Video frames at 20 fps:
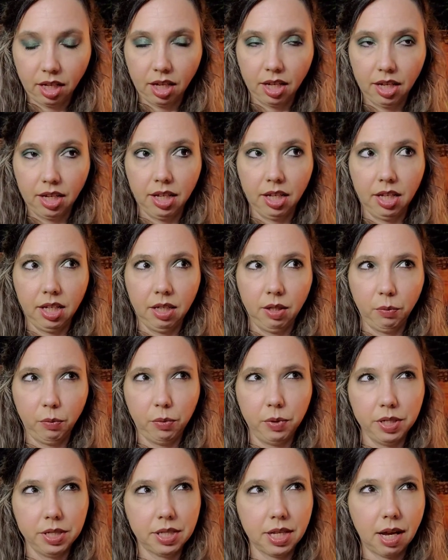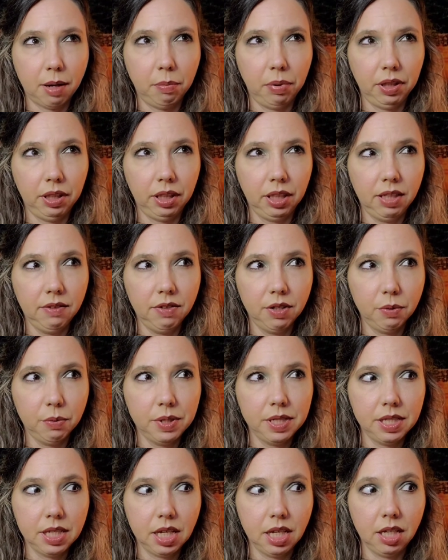it was, I believe it
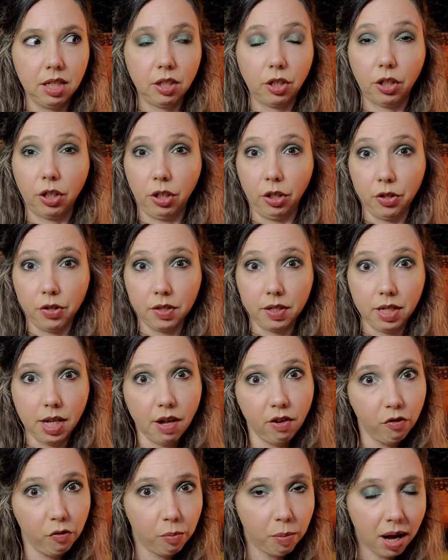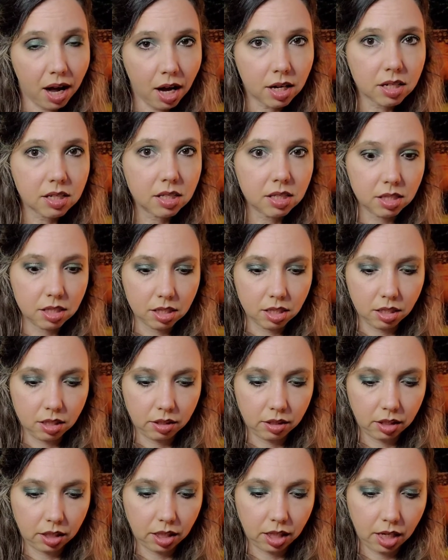was in Earth Love box.
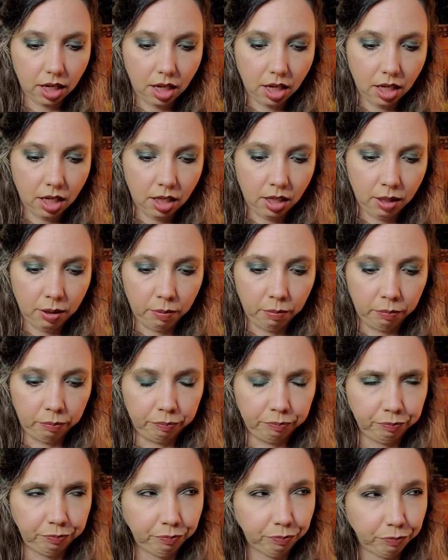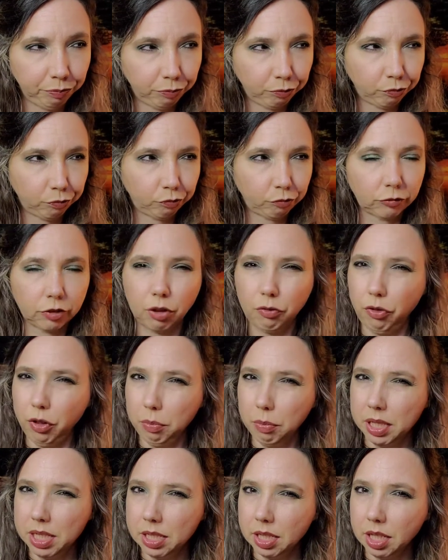Um, a few
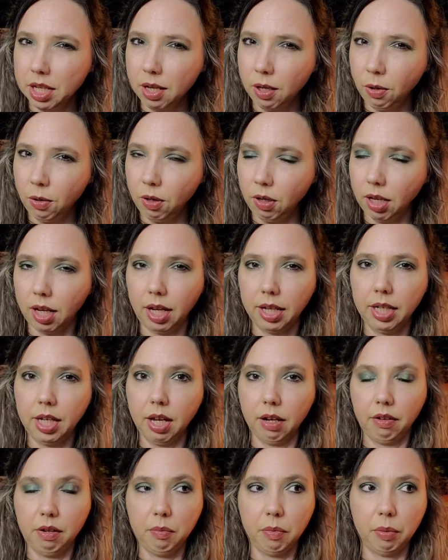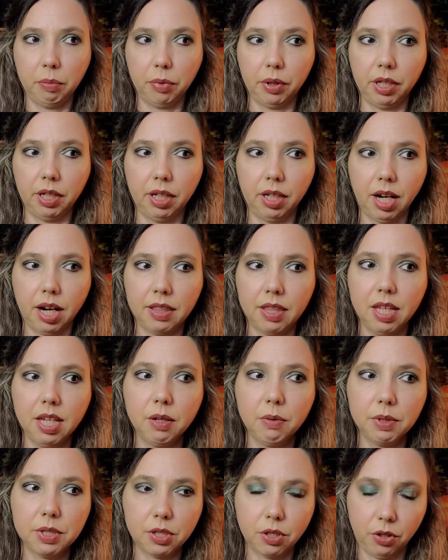months ago. I can't remember. I think it
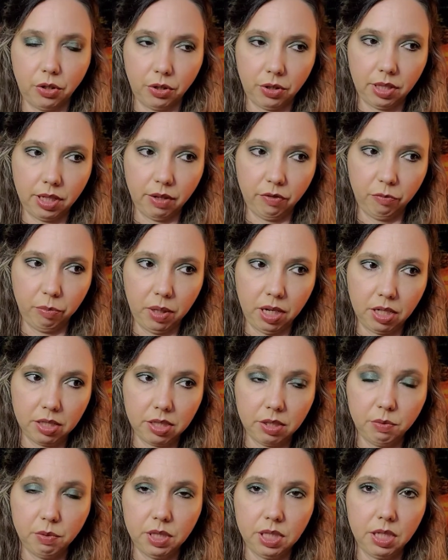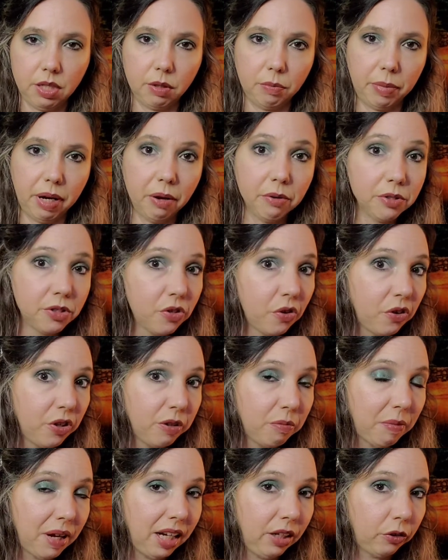was Earth Love Box. It was either Brownstone
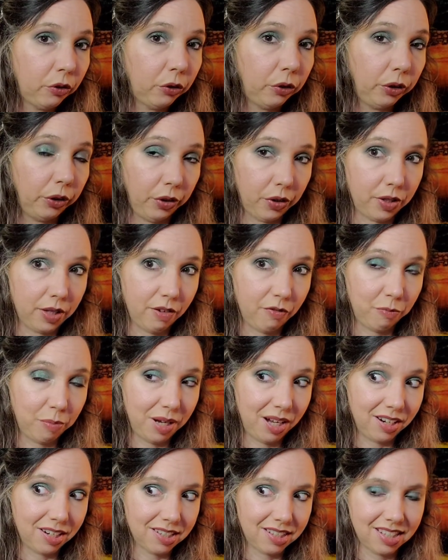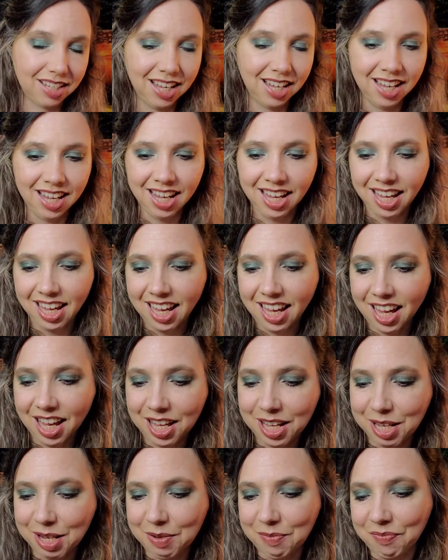in Maine or Earth Love Box.
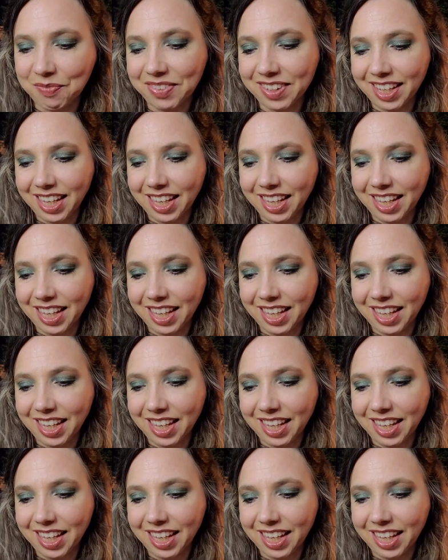Um,